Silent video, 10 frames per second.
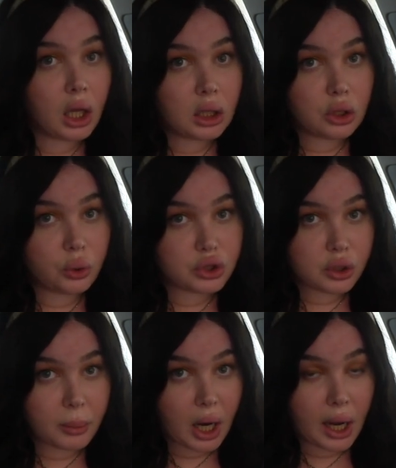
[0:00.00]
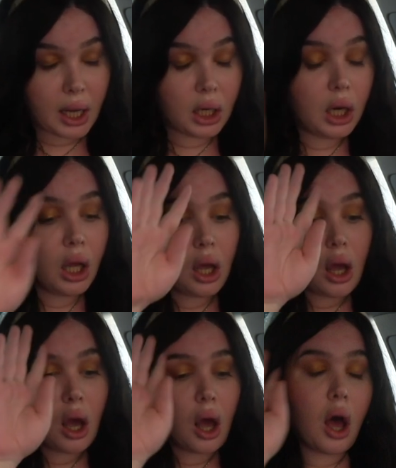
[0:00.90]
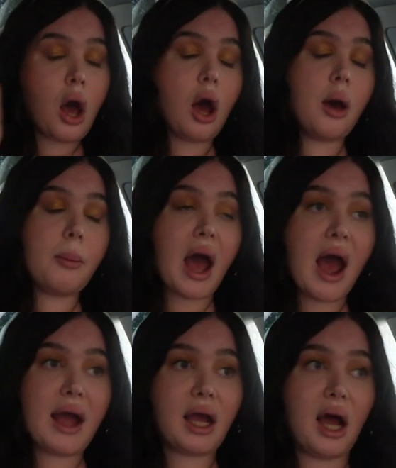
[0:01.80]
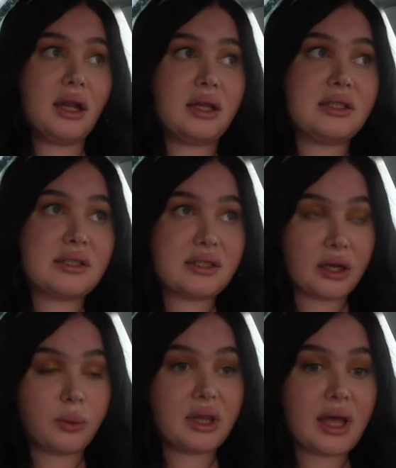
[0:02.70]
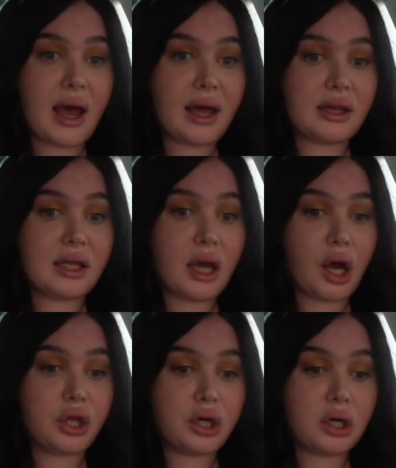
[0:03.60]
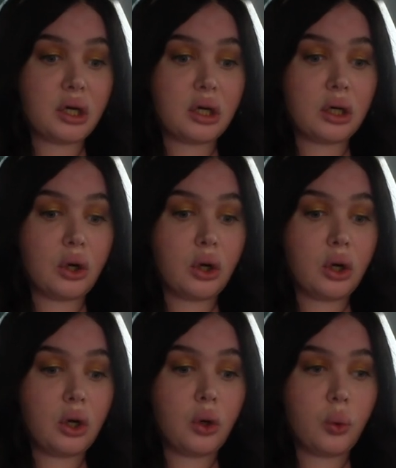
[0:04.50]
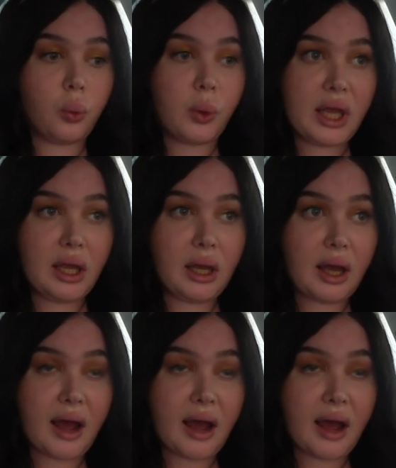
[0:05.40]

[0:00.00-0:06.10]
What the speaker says: Use your brain. I got sick with that the other week.